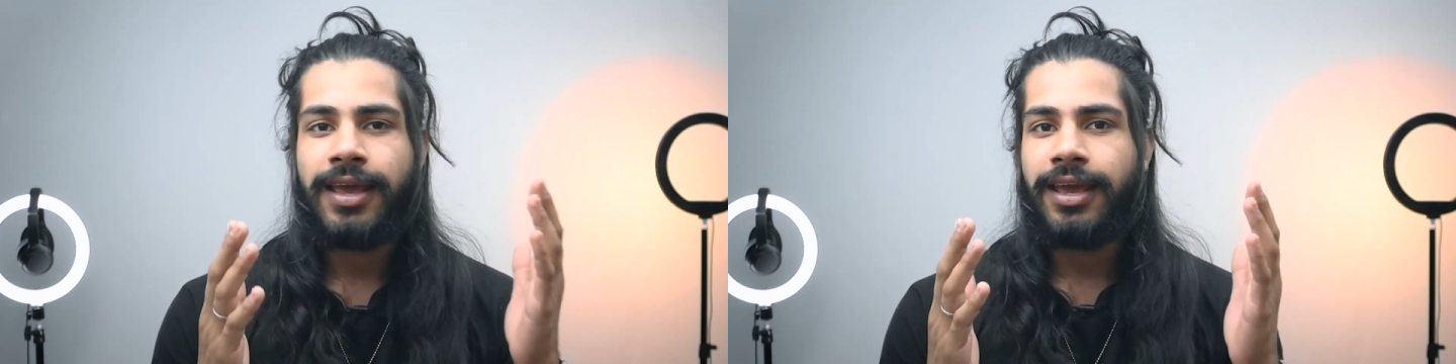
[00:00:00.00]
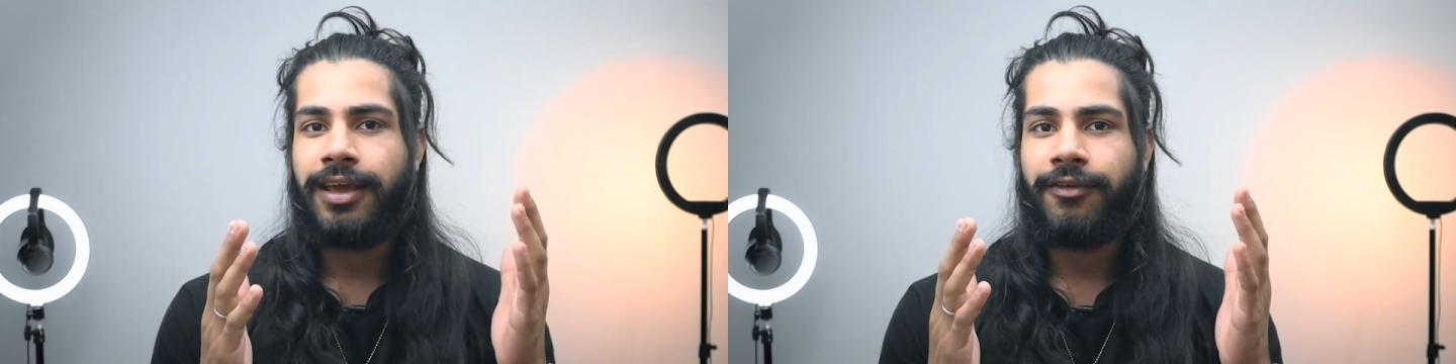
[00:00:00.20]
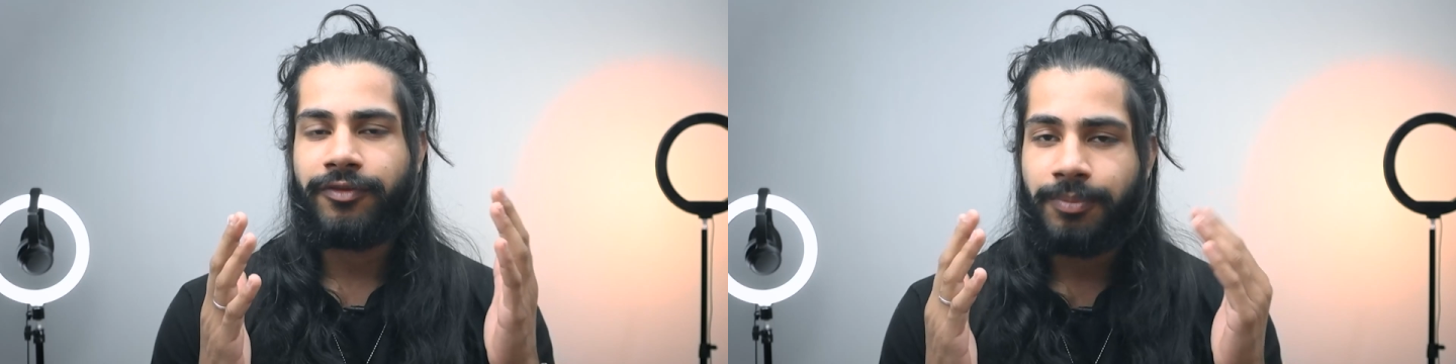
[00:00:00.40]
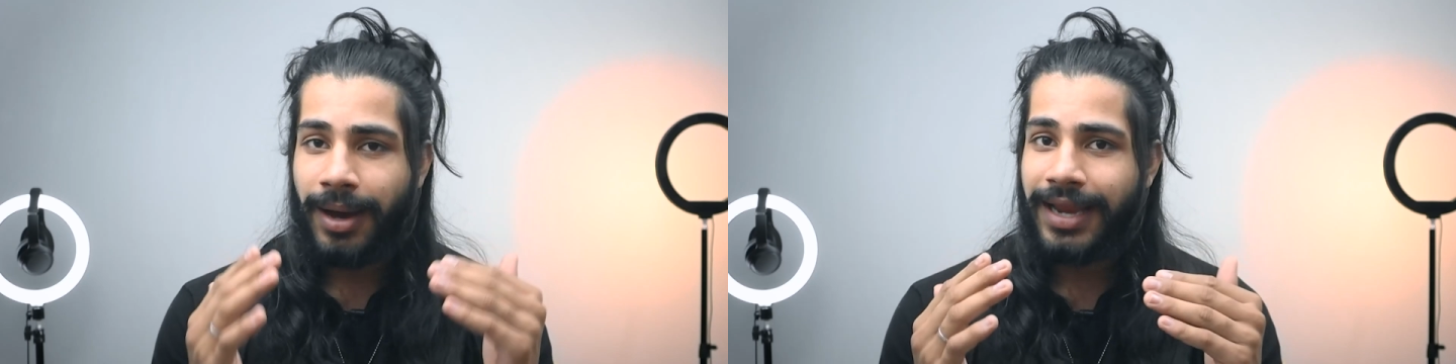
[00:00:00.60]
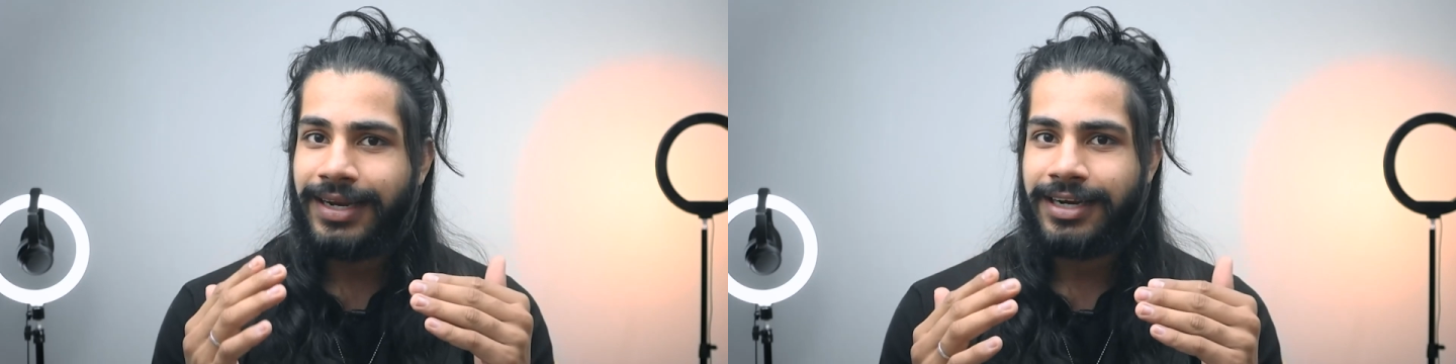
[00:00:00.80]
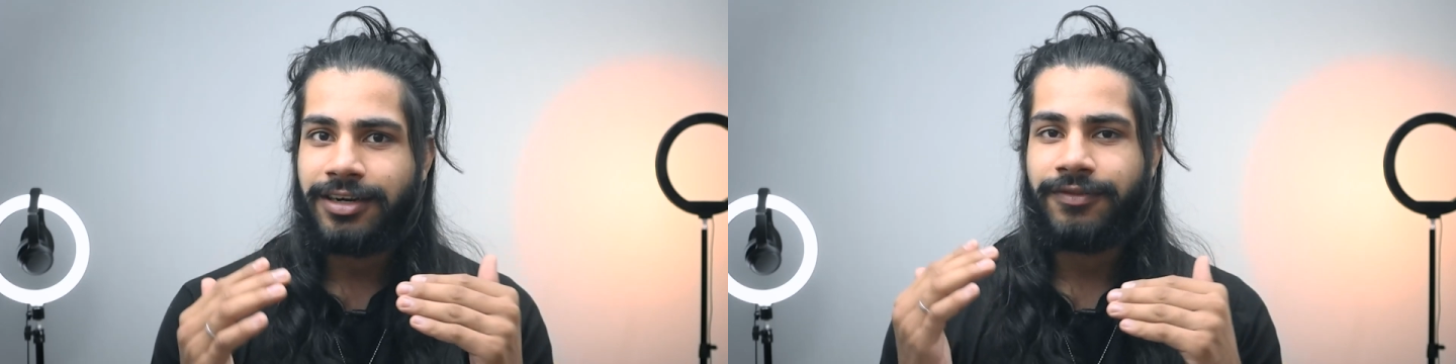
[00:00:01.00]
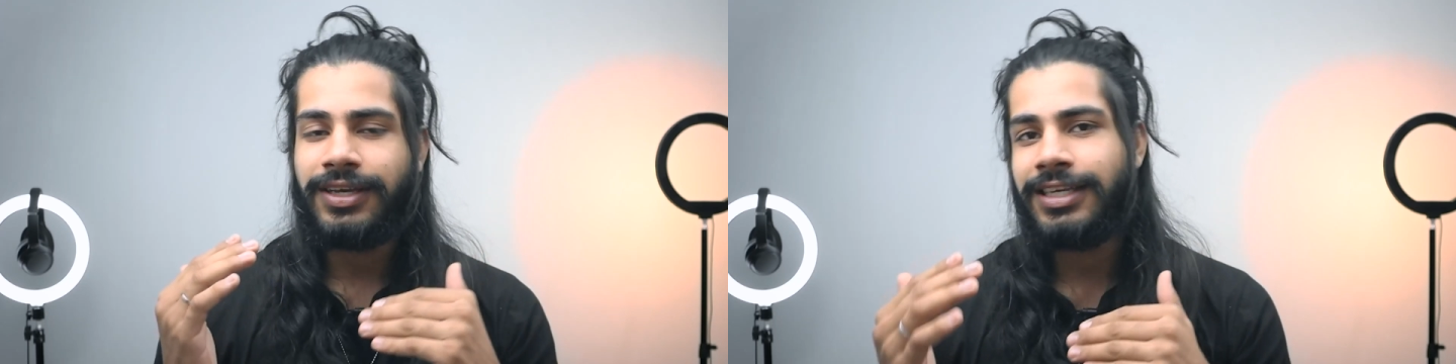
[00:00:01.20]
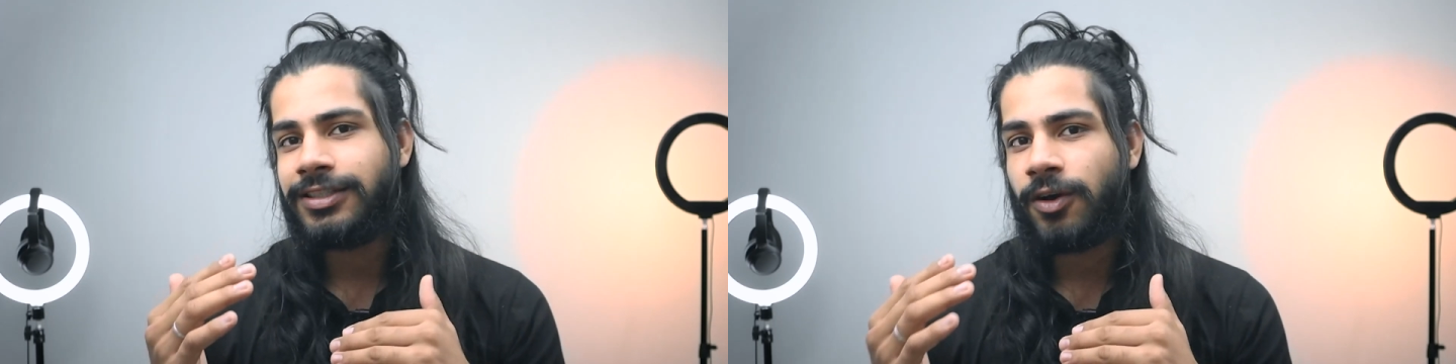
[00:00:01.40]
if my dandruff
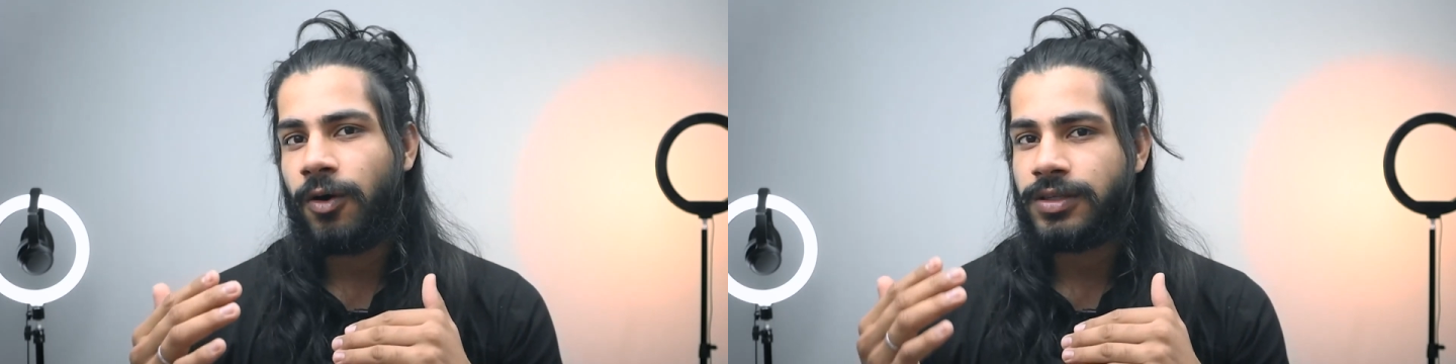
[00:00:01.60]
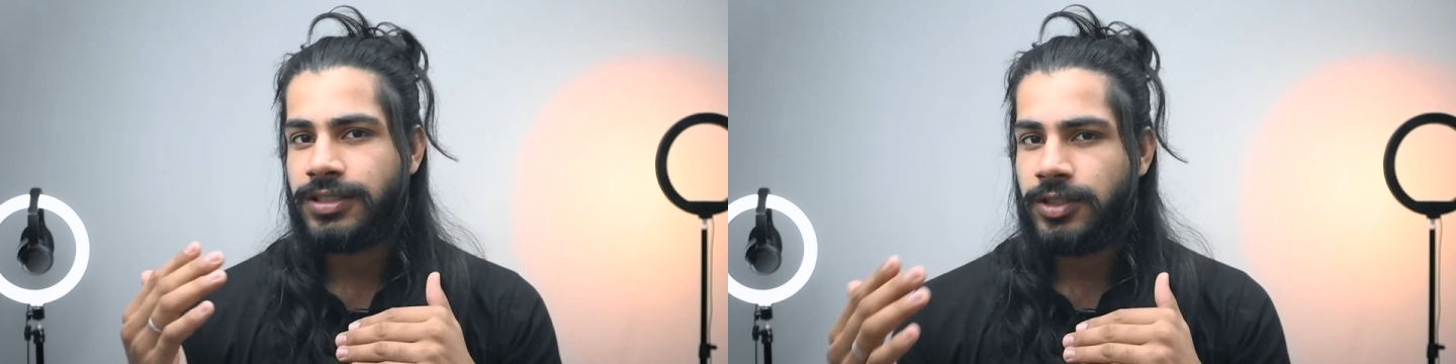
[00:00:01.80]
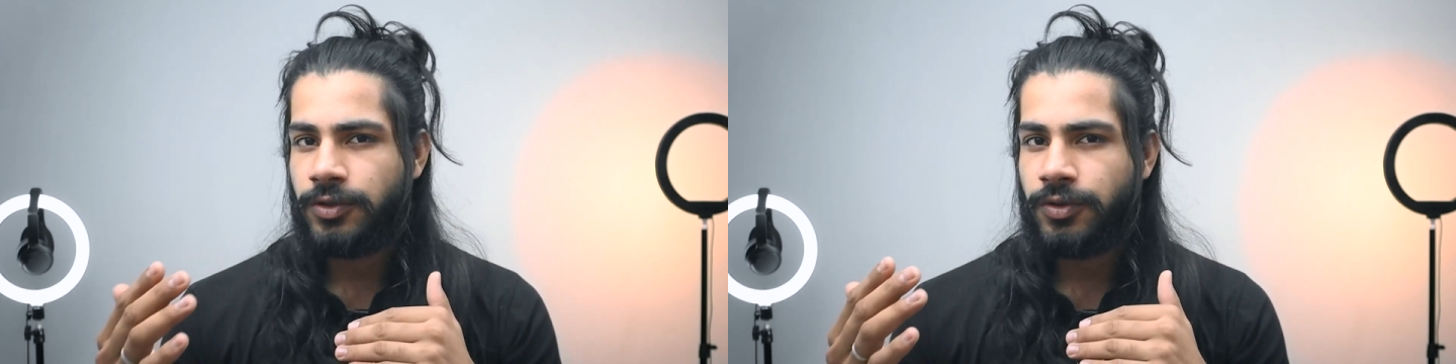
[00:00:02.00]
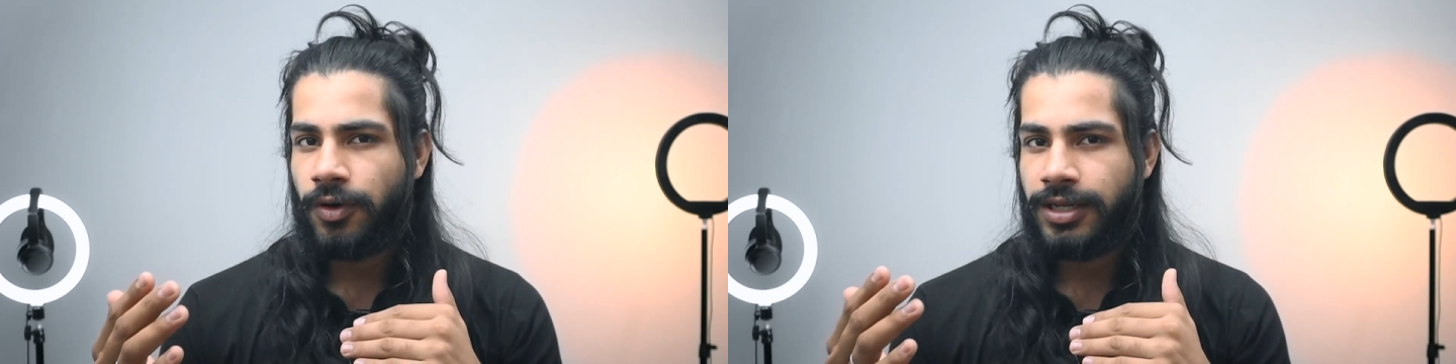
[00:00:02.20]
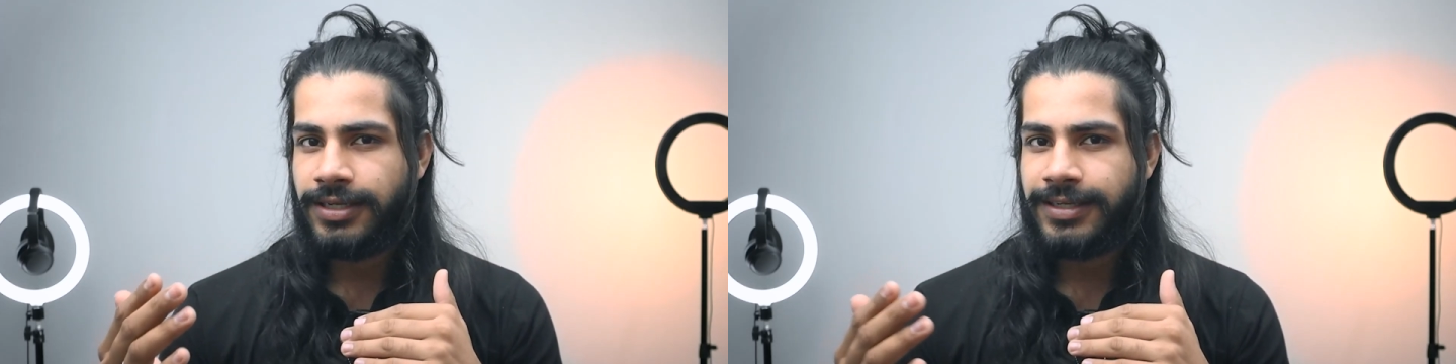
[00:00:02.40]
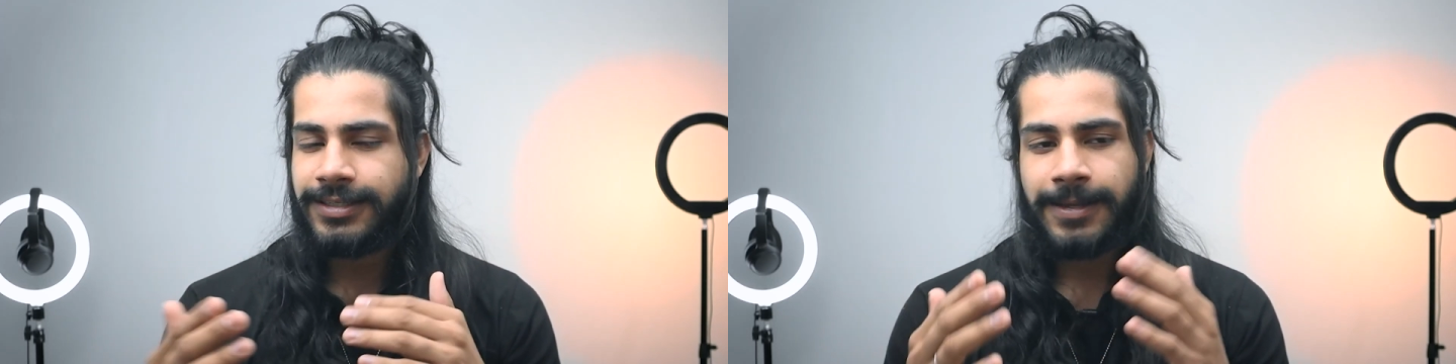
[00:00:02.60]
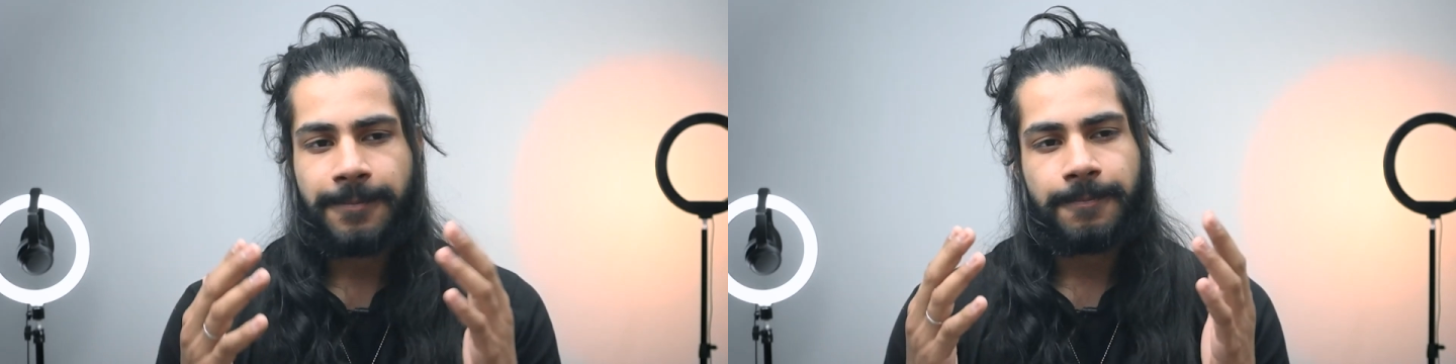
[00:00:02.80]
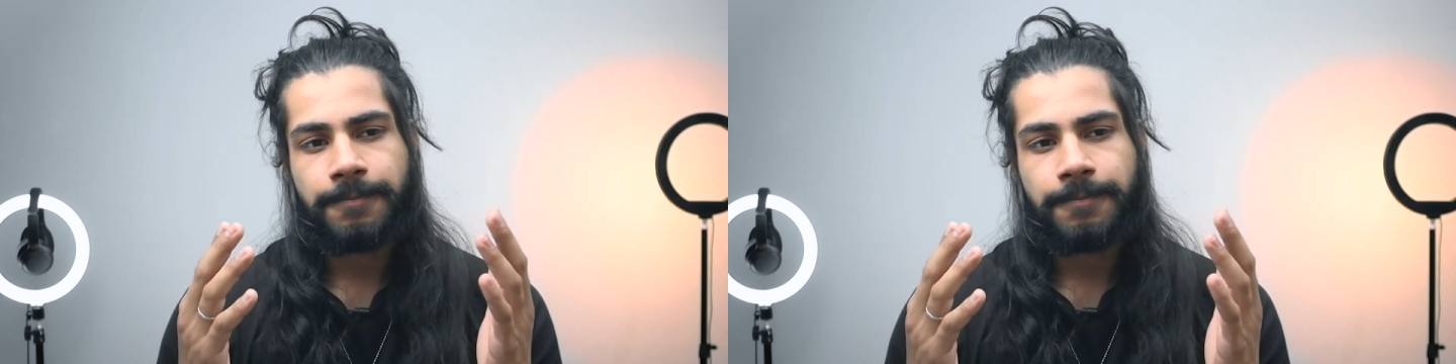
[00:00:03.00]
is caused due to oiliness,